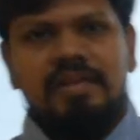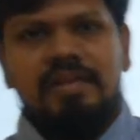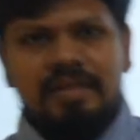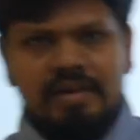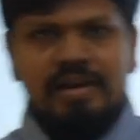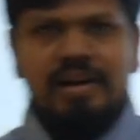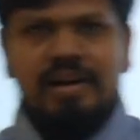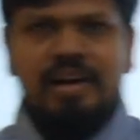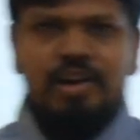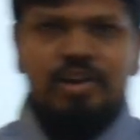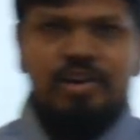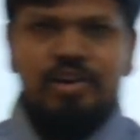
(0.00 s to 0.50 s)

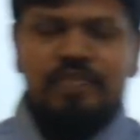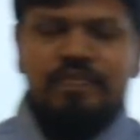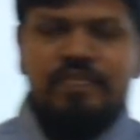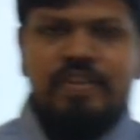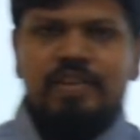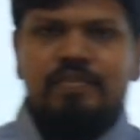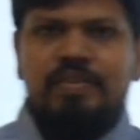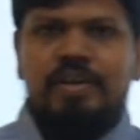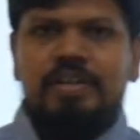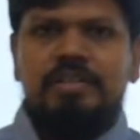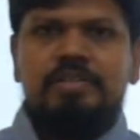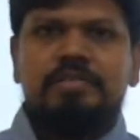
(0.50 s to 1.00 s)
Hello
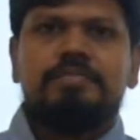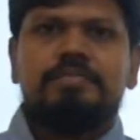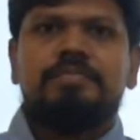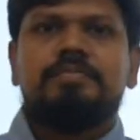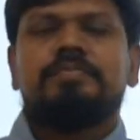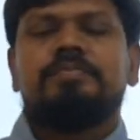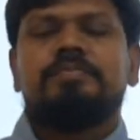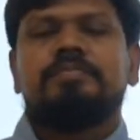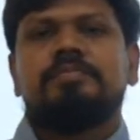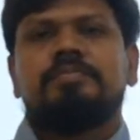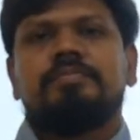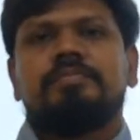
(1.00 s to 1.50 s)
everyone,
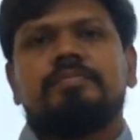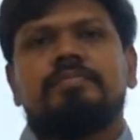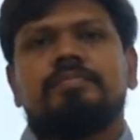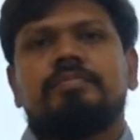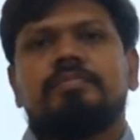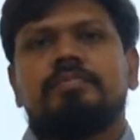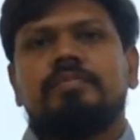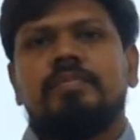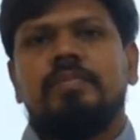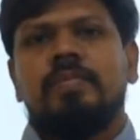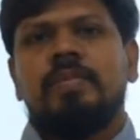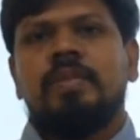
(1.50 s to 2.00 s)

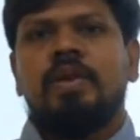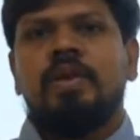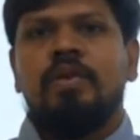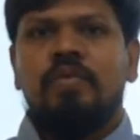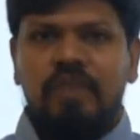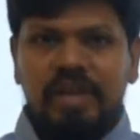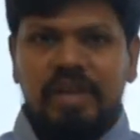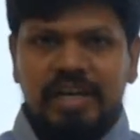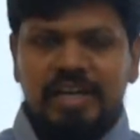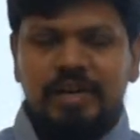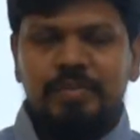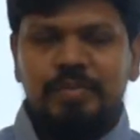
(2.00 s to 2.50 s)

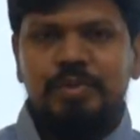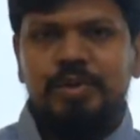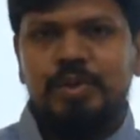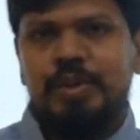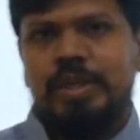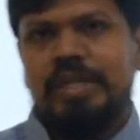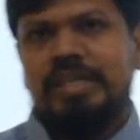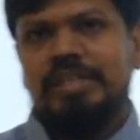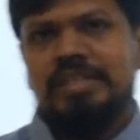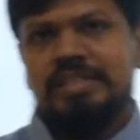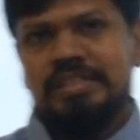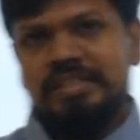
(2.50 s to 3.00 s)
welcome to
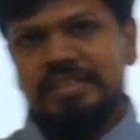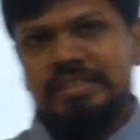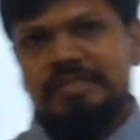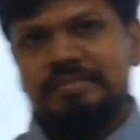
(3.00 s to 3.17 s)
Entri.